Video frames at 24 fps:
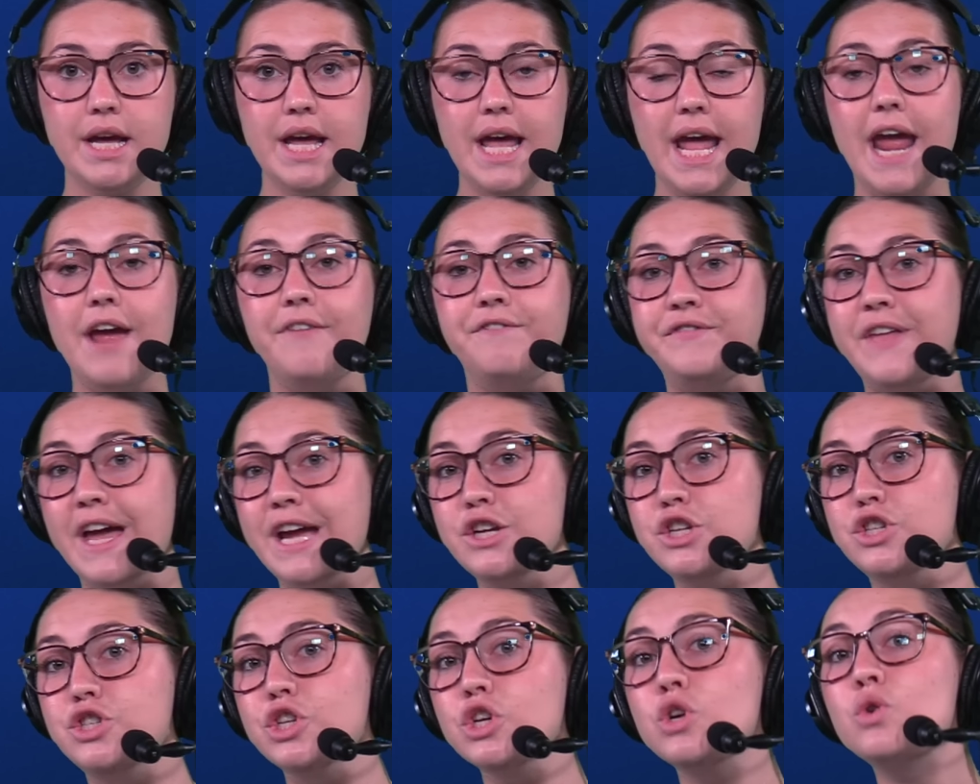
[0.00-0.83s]
if they
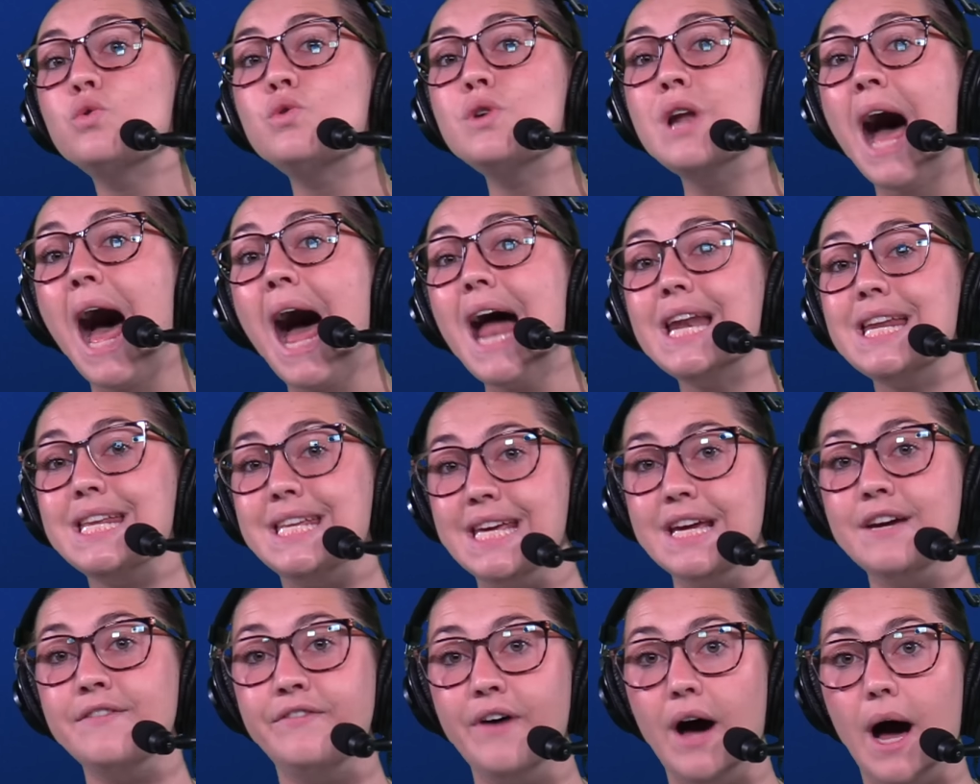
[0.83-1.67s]
do not
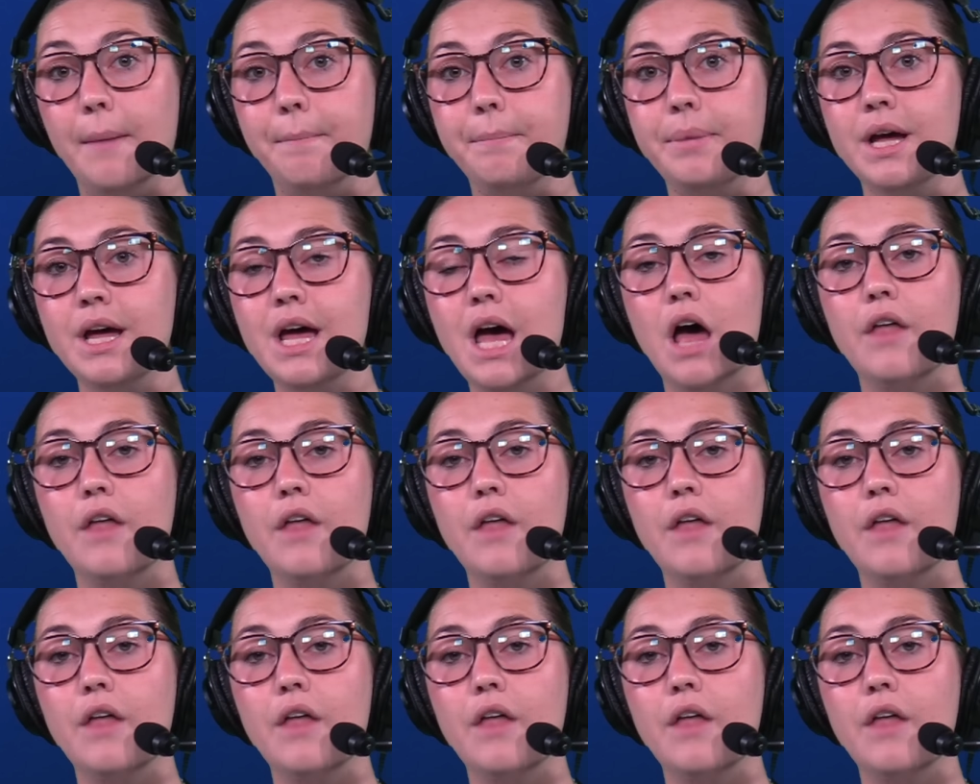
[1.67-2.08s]
give up